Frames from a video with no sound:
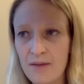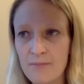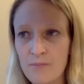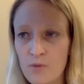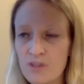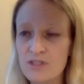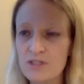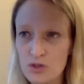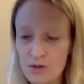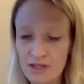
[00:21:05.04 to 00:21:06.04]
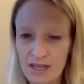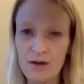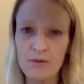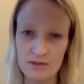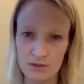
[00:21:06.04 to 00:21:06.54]
we're doing
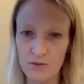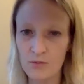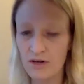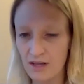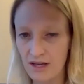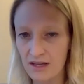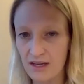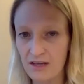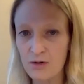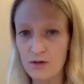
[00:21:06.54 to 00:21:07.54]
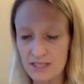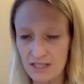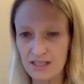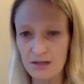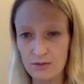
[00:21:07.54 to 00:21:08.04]
that with sort of one of that newer
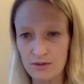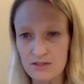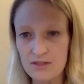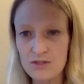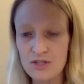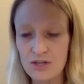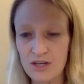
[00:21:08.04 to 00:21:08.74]
technique with the suture,